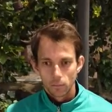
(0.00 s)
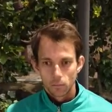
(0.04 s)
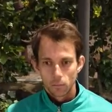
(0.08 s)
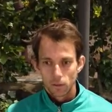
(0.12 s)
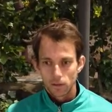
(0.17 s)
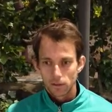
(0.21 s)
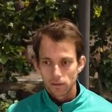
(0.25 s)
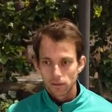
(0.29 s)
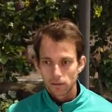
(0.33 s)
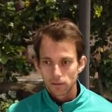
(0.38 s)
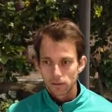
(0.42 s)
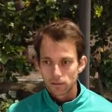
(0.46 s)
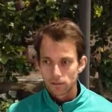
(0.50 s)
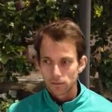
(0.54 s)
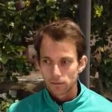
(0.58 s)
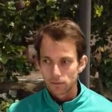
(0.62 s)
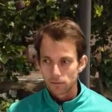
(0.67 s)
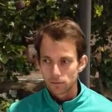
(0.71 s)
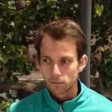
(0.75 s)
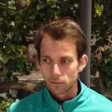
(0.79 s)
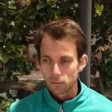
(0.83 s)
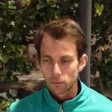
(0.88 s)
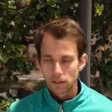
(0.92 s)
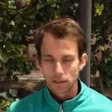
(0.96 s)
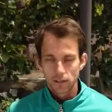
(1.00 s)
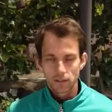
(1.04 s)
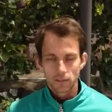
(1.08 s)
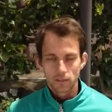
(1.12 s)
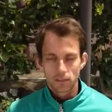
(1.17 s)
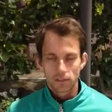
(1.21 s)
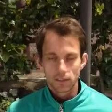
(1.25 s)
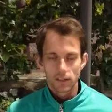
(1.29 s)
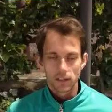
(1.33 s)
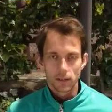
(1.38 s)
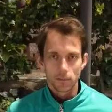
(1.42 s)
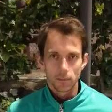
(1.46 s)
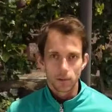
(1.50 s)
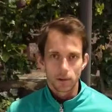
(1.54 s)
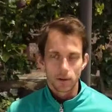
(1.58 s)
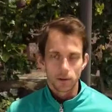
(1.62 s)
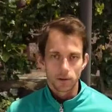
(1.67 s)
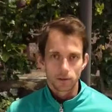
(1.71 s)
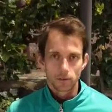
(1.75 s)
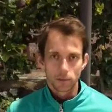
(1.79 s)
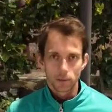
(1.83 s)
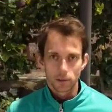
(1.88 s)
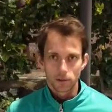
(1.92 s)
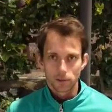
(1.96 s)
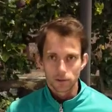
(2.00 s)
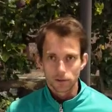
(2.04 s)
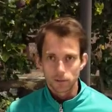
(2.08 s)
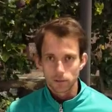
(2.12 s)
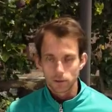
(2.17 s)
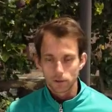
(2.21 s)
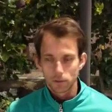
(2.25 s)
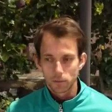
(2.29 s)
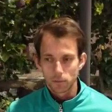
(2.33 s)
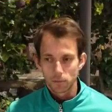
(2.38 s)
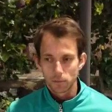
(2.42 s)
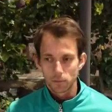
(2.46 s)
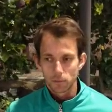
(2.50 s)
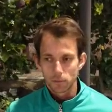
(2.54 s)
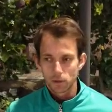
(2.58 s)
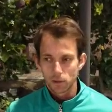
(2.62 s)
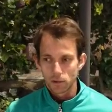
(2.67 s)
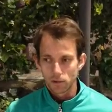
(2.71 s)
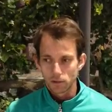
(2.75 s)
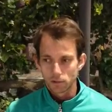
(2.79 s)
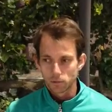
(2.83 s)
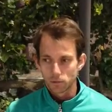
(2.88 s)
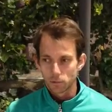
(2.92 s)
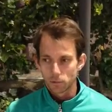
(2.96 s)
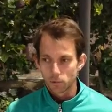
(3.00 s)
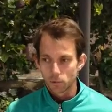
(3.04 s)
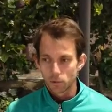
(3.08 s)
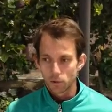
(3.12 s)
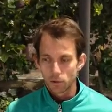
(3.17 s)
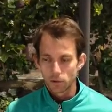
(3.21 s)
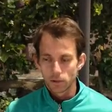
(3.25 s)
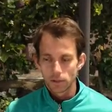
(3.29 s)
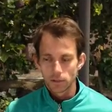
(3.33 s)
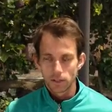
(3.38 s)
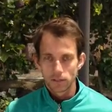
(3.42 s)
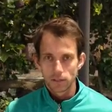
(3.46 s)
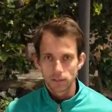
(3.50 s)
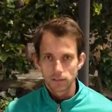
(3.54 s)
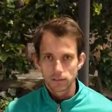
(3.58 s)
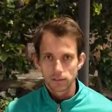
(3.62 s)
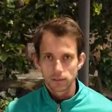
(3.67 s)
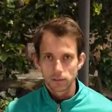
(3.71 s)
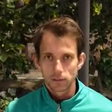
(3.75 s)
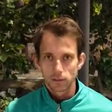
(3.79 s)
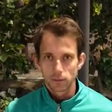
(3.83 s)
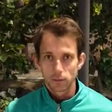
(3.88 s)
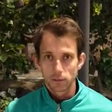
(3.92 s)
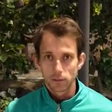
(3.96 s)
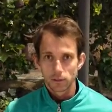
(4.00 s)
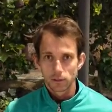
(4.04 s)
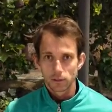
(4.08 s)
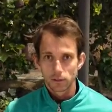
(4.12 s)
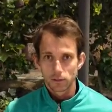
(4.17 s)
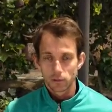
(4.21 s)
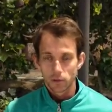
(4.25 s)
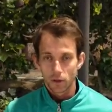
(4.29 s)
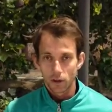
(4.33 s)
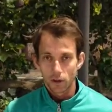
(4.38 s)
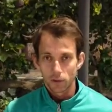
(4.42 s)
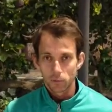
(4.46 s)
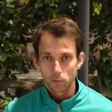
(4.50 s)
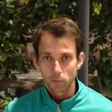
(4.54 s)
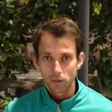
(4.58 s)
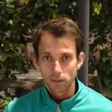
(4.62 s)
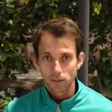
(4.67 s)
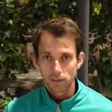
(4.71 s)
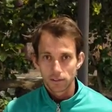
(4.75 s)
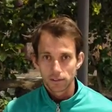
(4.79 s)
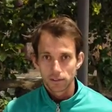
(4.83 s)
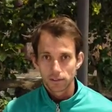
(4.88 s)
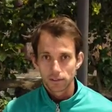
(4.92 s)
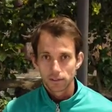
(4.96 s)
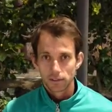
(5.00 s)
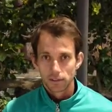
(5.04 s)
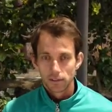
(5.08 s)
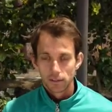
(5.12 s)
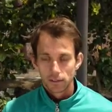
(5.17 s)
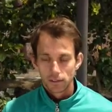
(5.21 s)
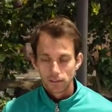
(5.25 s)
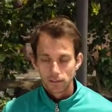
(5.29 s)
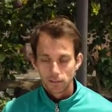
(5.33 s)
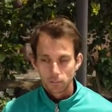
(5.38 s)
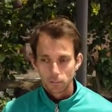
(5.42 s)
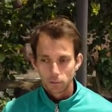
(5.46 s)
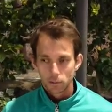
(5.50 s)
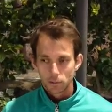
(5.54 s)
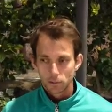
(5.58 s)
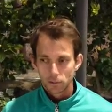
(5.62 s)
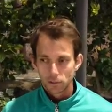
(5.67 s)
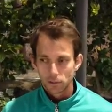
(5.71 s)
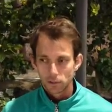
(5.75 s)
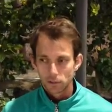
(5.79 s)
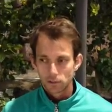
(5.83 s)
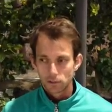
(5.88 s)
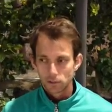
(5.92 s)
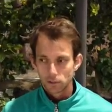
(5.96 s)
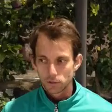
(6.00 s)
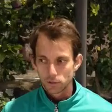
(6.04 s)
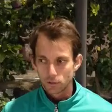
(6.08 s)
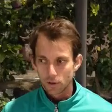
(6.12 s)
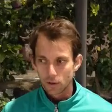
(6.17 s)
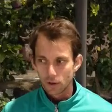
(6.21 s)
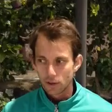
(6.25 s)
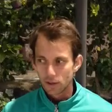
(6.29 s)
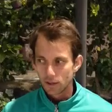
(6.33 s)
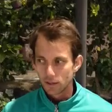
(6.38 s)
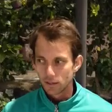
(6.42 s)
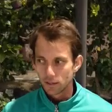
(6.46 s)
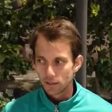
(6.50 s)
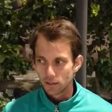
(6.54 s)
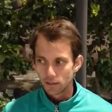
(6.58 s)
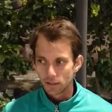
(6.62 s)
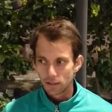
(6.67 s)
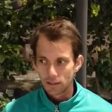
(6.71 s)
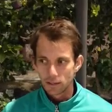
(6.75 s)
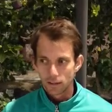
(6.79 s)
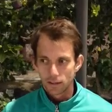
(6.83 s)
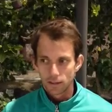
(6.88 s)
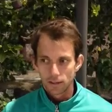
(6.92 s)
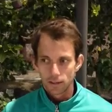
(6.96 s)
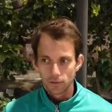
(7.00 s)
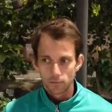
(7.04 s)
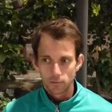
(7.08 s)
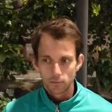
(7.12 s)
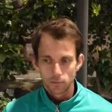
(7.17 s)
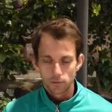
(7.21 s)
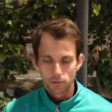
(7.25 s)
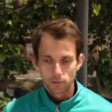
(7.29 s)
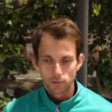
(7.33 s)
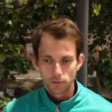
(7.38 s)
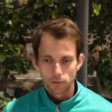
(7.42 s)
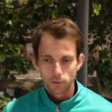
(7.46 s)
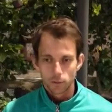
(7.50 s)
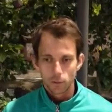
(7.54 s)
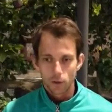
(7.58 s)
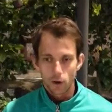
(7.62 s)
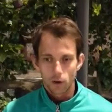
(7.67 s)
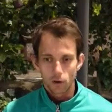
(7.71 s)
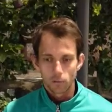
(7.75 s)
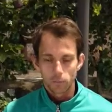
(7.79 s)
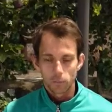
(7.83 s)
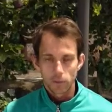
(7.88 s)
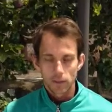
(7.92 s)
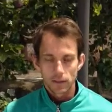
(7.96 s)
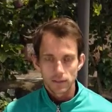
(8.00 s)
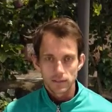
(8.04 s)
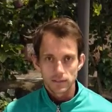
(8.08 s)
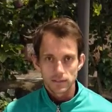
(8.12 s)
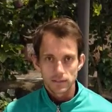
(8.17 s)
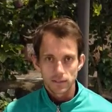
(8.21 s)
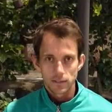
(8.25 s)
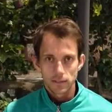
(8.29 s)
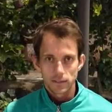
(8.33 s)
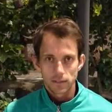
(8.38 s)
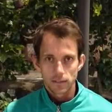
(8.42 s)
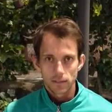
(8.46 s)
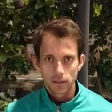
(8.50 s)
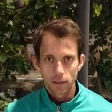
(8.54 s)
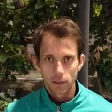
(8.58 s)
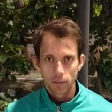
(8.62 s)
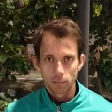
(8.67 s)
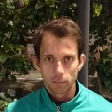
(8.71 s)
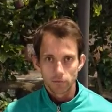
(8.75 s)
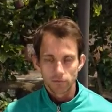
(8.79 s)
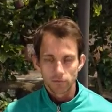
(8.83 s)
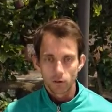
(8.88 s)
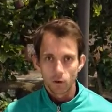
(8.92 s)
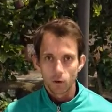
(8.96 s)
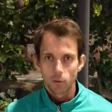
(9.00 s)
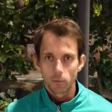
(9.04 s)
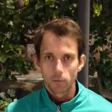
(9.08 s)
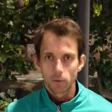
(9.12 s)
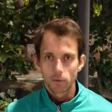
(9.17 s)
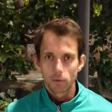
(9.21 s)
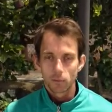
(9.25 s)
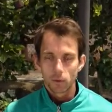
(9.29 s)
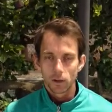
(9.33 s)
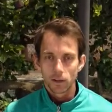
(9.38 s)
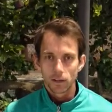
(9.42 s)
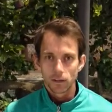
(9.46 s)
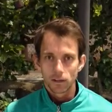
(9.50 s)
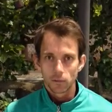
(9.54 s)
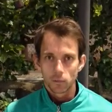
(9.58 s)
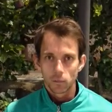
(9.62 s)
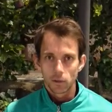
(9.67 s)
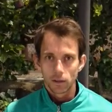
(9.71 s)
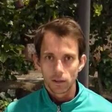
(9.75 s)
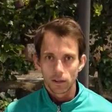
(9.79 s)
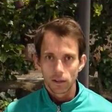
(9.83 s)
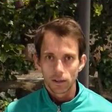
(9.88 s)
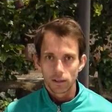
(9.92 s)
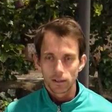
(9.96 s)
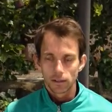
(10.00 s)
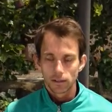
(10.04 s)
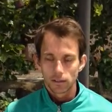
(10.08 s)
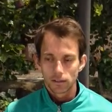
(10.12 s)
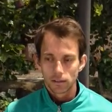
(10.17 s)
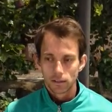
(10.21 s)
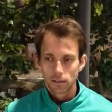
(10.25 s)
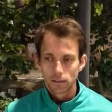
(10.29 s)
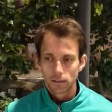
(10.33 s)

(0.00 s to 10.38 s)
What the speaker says: Well, we didn't think about it throughout the tournament because we weren't in the tournament to try and win it. We were in it to try and do our best and perform in the way that we had